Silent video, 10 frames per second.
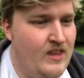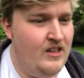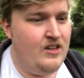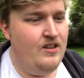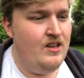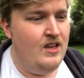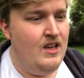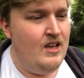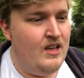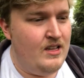
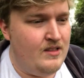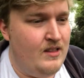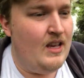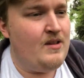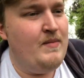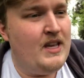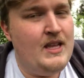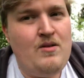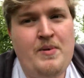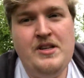make
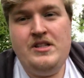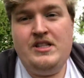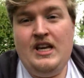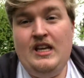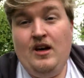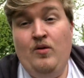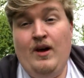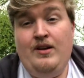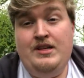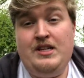another person see, oh
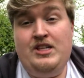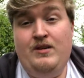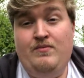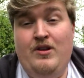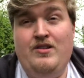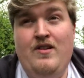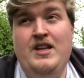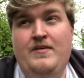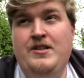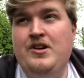wow, he's actually really
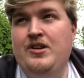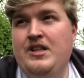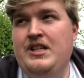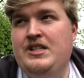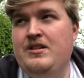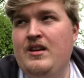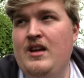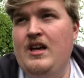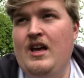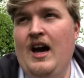creative, he's got these
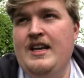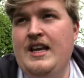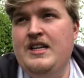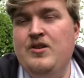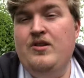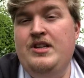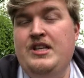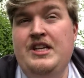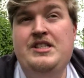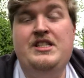ideas, or at least
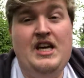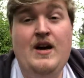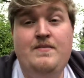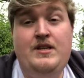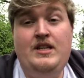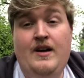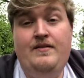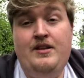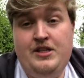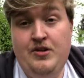he's determined
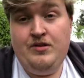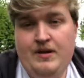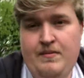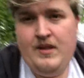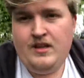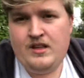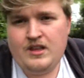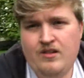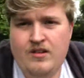enough to do them, you know,